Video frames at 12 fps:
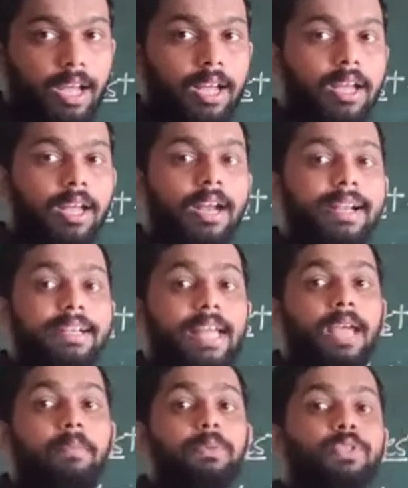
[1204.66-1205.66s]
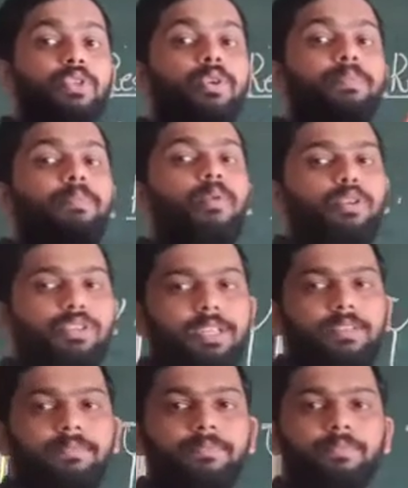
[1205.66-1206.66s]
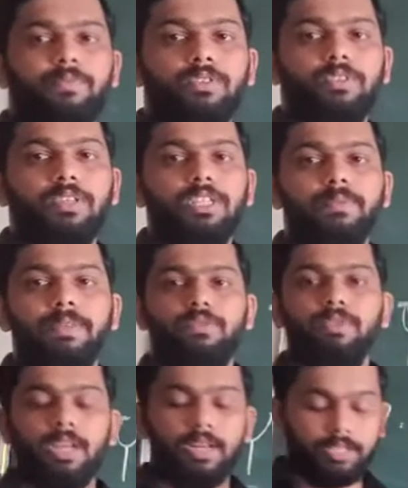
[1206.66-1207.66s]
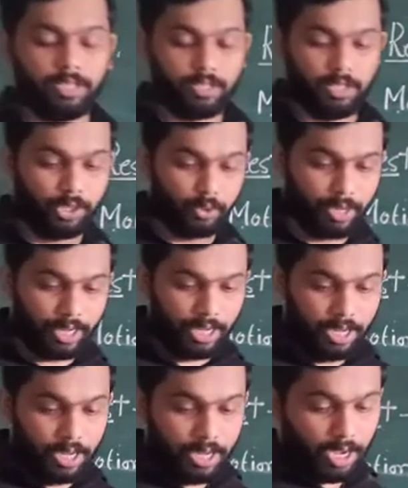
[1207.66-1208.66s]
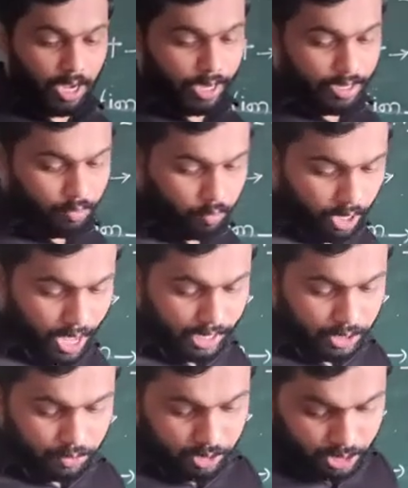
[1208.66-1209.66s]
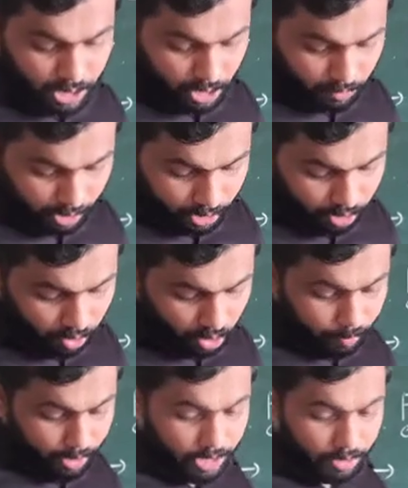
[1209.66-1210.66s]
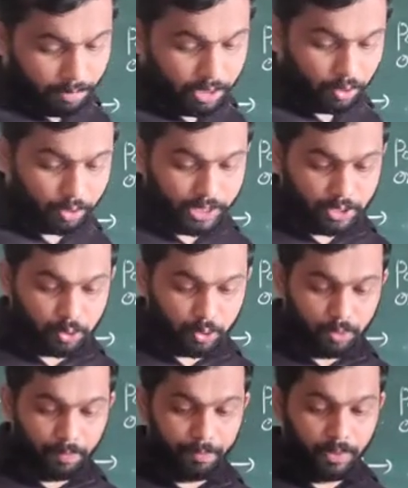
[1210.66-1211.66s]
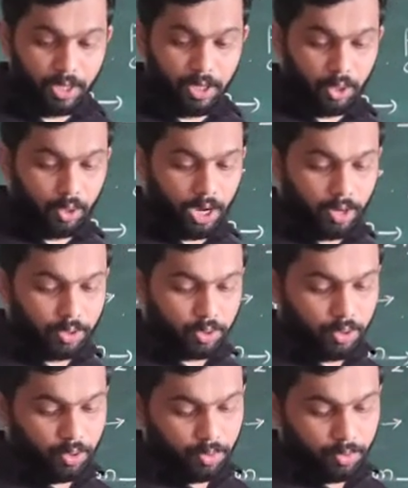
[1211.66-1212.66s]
the types of motion. So this much we are discussing today. And one activity is given on page number 22. You have to